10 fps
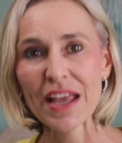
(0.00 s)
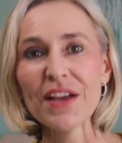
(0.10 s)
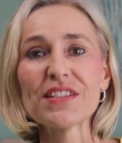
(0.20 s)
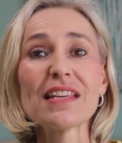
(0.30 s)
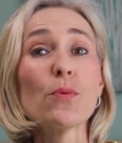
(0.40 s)

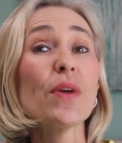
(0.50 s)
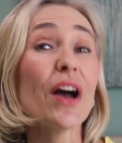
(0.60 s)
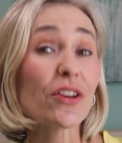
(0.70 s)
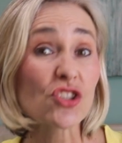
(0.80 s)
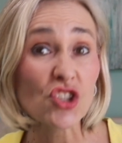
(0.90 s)
You see, we
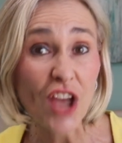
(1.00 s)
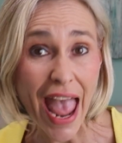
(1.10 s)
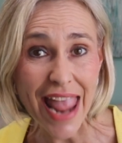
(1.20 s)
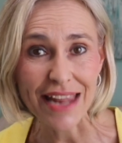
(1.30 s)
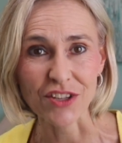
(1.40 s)
are
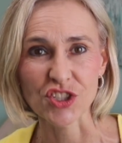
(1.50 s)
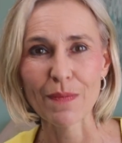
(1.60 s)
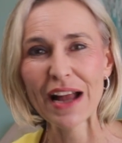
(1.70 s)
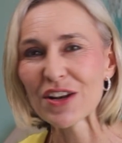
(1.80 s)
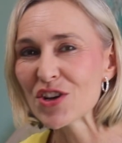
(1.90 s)
changed
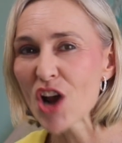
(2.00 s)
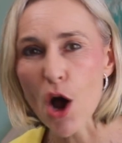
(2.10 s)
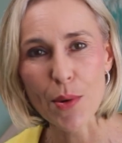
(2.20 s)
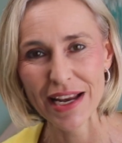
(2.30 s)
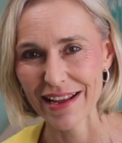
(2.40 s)
by
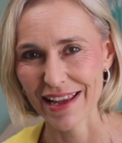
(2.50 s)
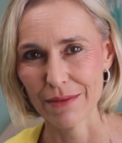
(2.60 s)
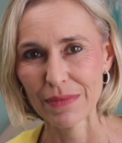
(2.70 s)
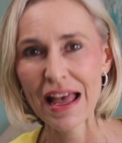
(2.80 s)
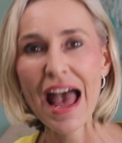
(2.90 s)
knowing Him.